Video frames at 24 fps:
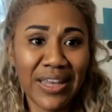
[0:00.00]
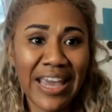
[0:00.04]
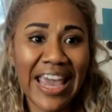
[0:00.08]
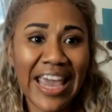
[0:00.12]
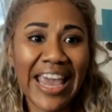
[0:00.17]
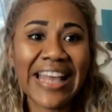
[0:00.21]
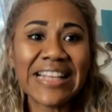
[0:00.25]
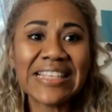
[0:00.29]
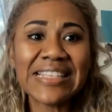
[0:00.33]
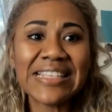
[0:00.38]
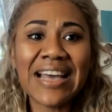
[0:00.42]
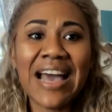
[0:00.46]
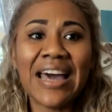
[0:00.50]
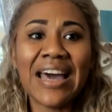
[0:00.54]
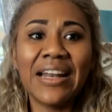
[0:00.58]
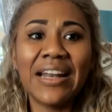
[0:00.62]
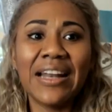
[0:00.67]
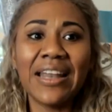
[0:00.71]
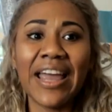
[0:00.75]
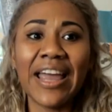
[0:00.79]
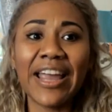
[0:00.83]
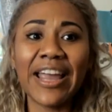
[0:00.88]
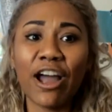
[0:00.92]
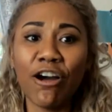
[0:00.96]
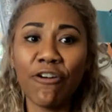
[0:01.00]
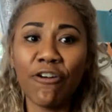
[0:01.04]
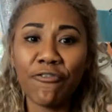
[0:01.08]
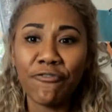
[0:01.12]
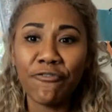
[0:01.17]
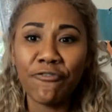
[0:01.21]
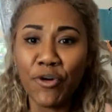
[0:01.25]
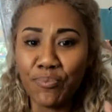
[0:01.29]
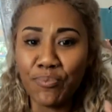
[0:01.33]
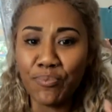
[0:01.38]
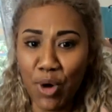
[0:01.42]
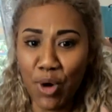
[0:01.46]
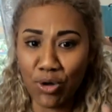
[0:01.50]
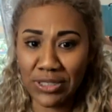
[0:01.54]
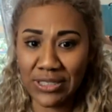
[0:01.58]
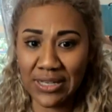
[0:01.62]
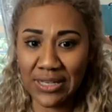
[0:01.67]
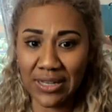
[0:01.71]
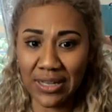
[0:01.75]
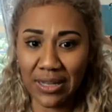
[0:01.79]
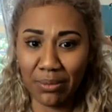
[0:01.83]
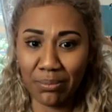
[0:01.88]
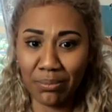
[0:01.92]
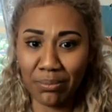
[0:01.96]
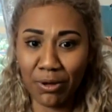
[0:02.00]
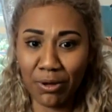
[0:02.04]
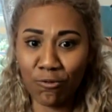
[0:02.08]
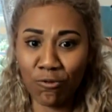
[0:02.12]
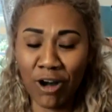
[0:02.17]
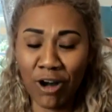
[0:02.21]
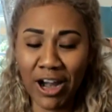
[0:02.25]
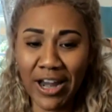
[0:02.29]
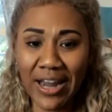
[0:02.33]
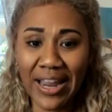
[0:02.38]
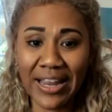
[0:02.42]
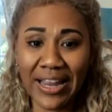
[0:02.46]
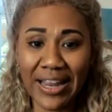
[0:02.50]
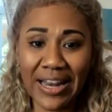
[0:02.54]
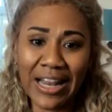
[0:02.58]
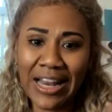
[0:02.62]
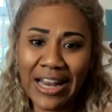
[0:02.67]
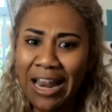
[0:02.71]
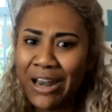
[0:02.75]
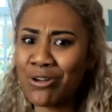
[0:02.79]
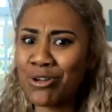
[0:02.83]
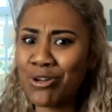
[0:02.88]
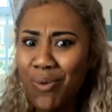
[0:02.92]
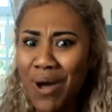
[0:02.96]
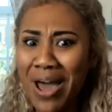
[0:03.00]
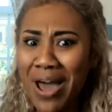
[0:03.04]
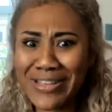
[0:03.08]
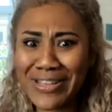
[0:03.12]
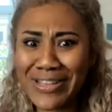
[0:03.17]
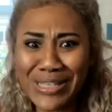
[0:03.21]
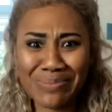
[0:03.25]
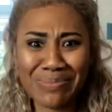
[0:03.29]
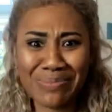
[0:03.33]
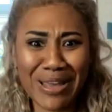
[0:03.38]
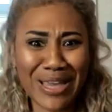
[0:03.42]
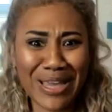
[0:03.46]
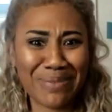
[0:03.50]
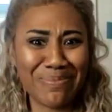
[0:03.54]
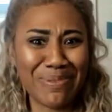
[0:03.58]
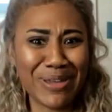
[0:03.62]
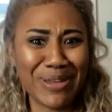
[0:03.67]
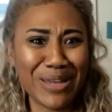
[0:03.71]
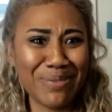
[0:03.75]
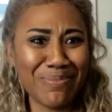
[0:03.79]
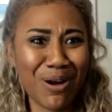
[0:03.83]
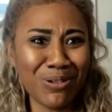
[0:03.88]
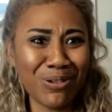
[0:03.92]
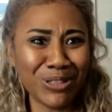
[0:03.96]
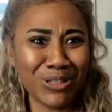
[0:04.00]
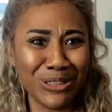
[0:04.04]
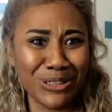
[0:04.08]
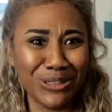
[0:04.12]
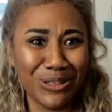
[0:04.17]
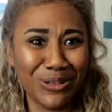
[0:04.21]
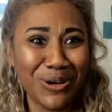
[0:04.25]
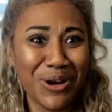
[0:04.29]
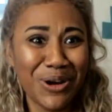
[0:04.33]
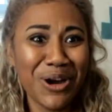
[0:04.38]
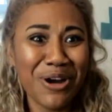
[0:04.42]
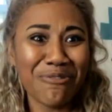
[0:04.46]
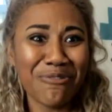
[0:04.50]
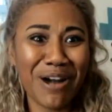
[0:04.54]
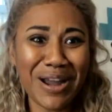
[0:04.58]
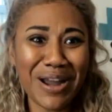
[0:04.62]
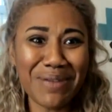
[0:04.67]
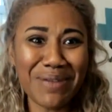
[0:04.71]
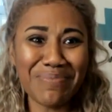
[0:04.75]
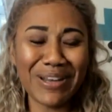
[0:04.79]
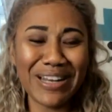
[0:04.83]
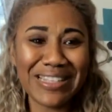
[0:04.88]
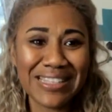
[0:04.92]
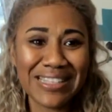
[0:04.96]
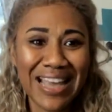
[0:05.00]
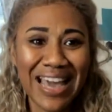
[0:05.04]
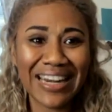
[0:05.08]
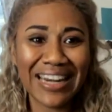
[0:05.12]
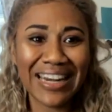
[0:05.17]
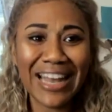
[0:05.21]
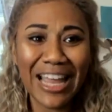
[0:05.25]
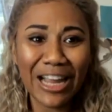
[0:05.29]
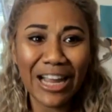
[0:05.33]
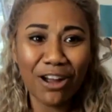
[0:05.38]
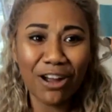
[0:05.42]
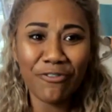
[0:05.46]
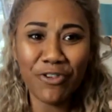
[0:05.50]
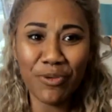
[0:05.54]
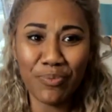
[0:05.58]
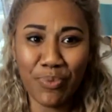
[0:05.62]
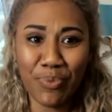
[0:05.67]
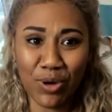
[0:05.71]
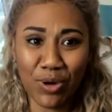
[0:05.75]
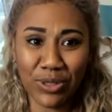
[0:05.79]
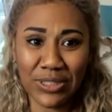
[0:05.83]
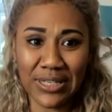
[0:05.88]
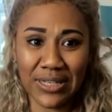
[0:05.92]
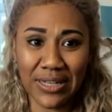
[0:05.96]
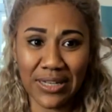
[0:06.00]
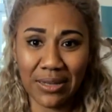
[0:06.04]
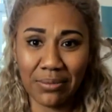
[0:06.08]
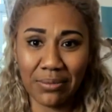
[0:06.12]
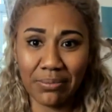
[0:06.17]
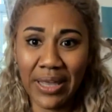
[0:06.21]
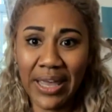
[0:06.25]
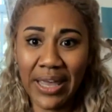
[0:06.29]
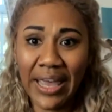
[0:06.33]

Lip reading: It's kind of like a football team, right? And I don't know why this is making me emotional, right? But it's kind of like a football team.